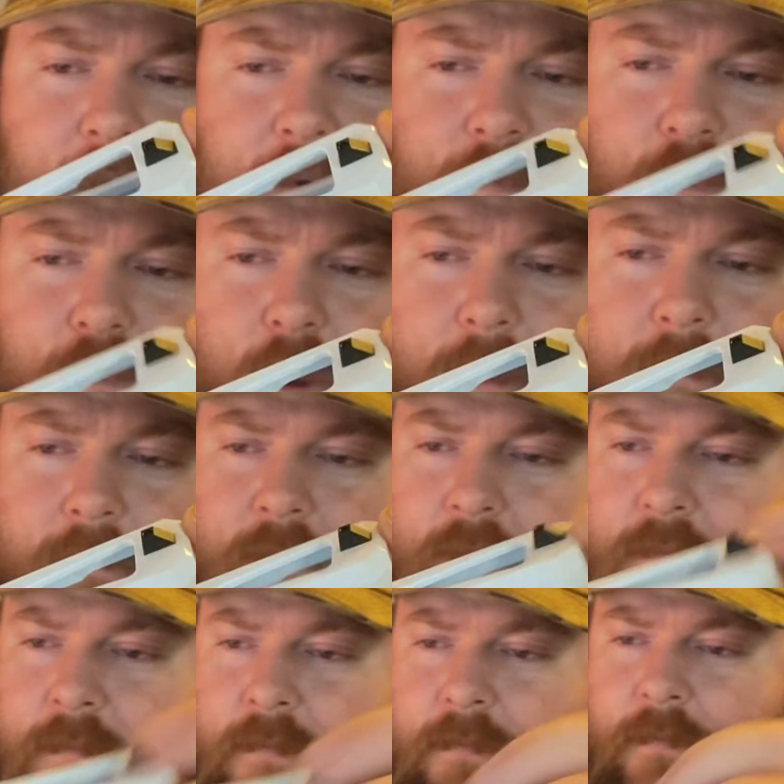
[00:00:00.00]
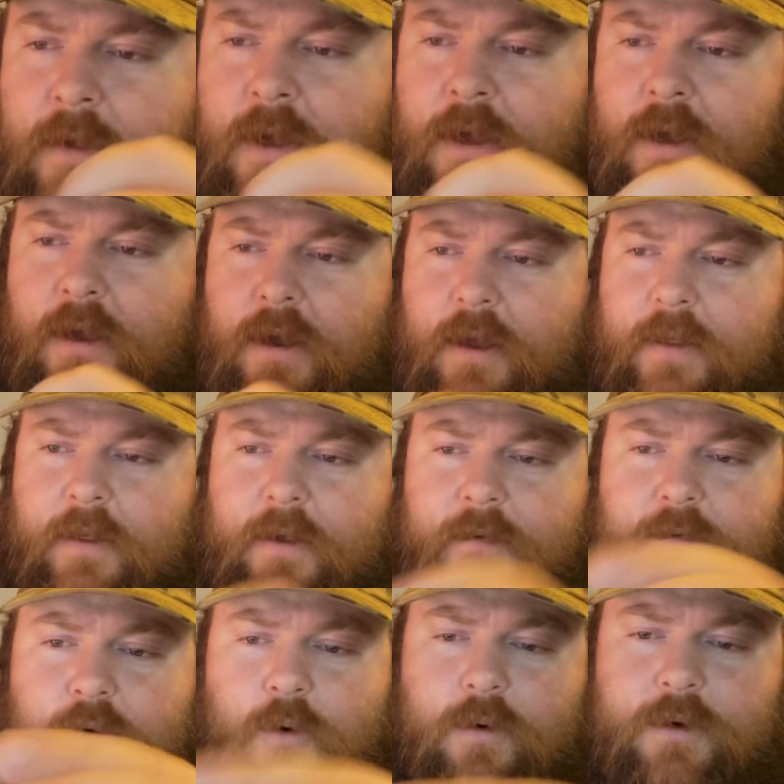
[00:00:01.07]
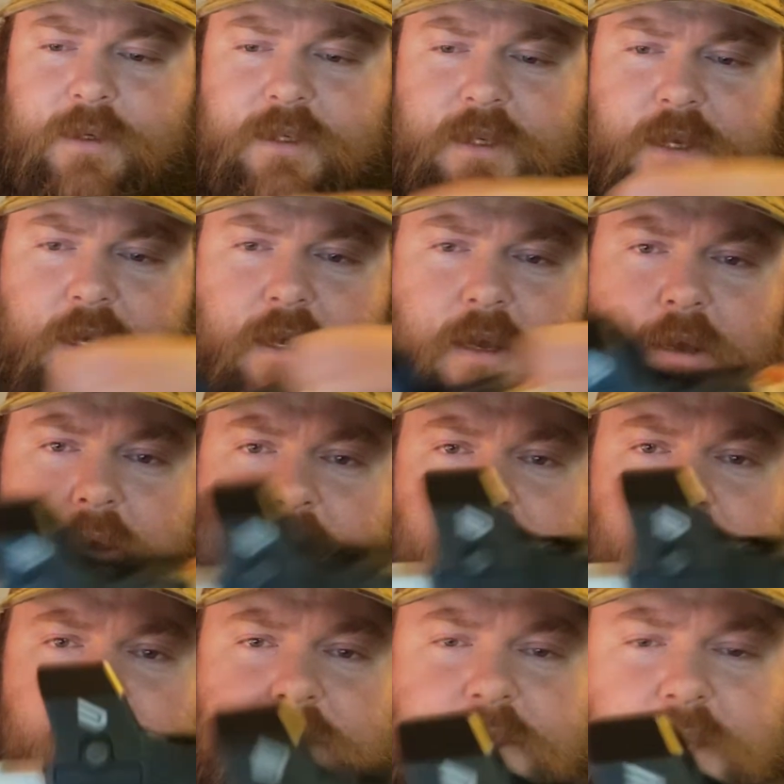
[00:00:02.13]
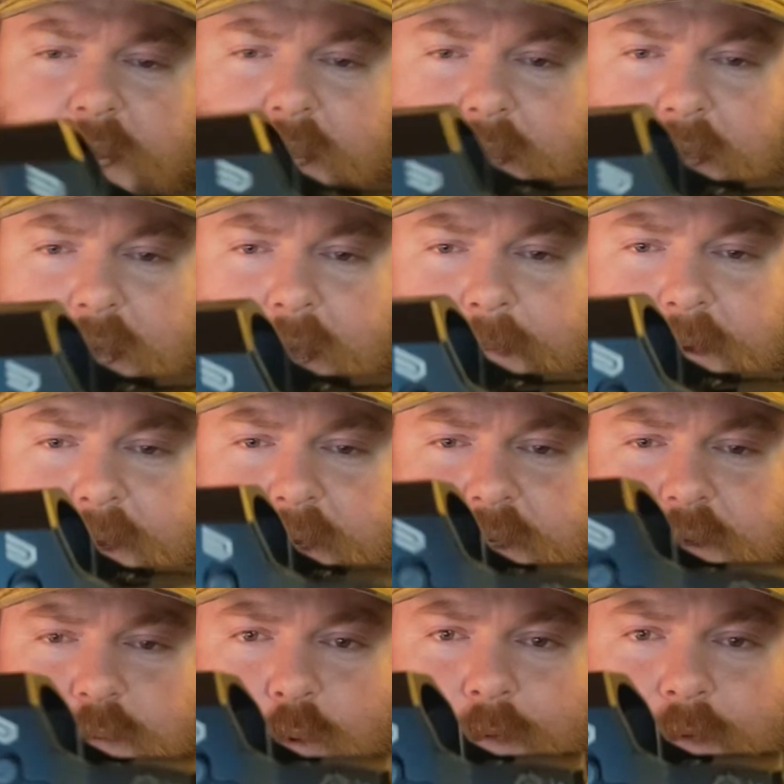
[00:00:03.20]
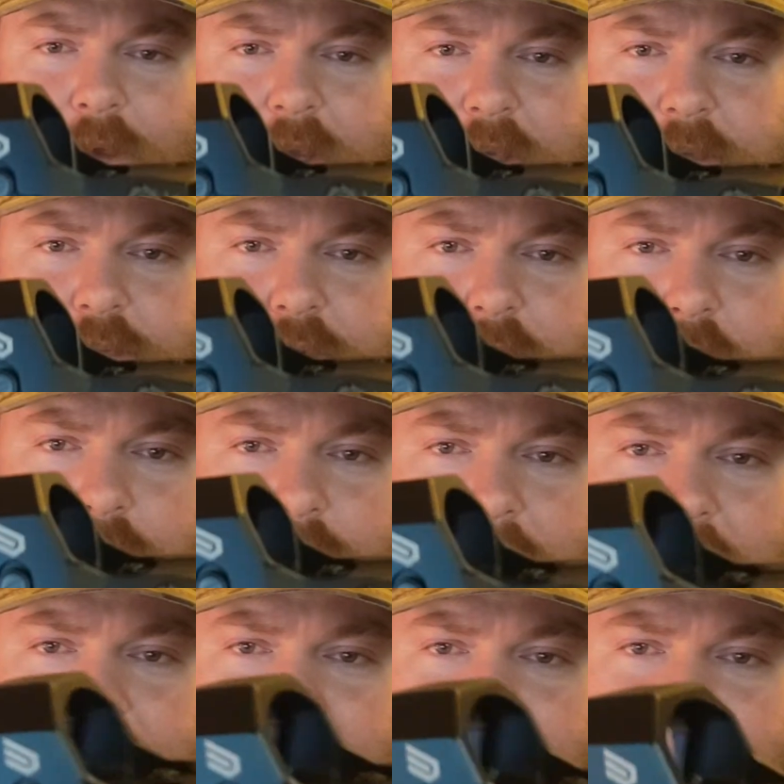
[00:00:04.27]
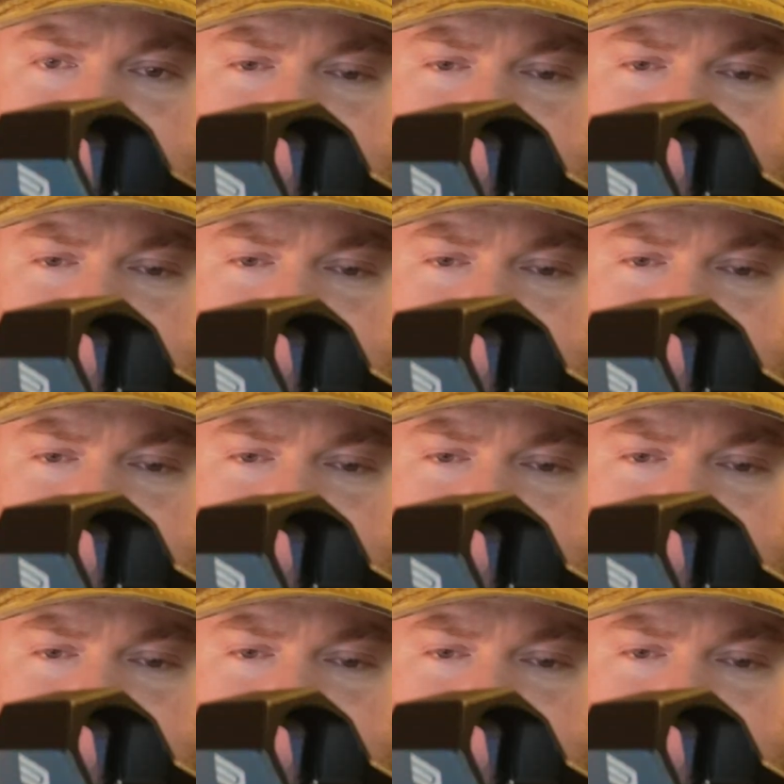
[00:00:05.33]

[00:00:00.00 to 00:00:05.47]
frame, and then of course the Cyelee Optics Wolf X Pro red dot.